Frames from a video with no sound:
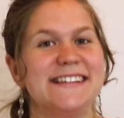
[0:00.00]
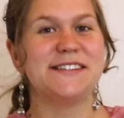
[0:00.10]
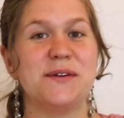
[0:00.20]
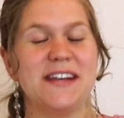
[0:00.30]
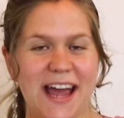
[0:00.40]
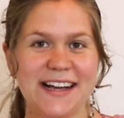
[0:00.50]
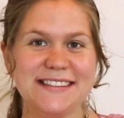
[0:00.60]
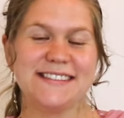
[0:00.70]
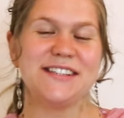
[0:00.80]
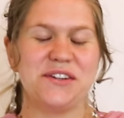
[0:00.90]
So
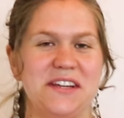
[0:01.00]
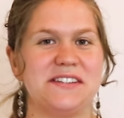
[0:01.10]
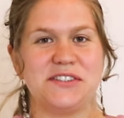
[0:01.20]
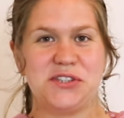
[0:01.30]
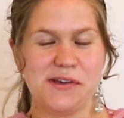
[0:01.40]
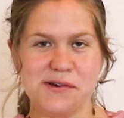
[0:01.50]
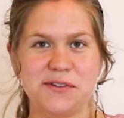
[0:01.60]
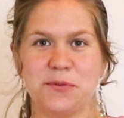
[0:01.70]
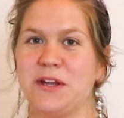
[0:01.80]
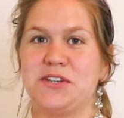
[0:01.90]
next, you need to
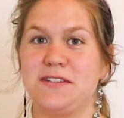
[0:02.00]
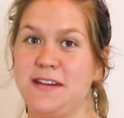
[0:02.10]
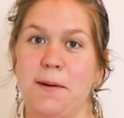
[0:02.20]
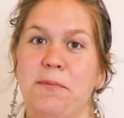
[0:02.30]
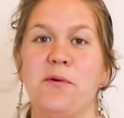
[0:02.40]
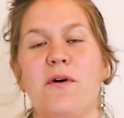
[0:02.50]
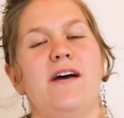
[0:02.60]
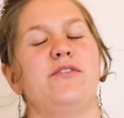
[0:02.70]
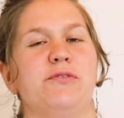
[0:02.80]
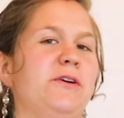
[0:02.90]
choose which tip you
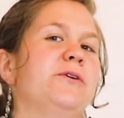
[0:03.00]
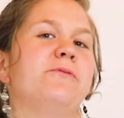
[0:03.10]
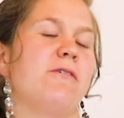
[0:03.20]
want for your